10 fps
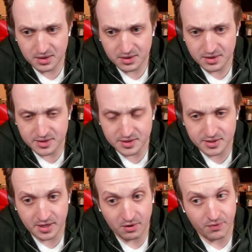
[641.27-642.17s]
This is
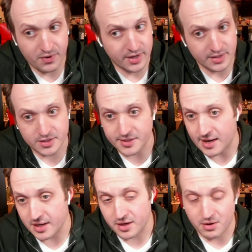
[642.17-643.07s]
so fucking
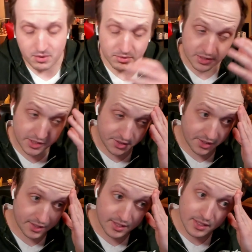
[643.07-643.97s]
sad. Holy
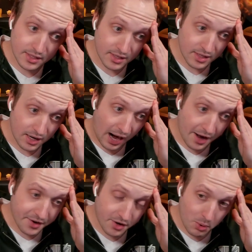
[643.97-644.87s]
shit. I
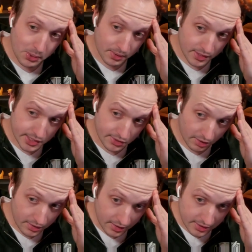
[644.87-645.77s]
didn't know we were gonna
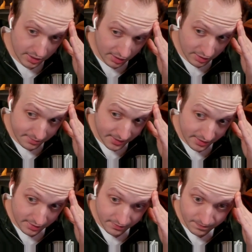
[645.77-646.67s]
start this hard, man.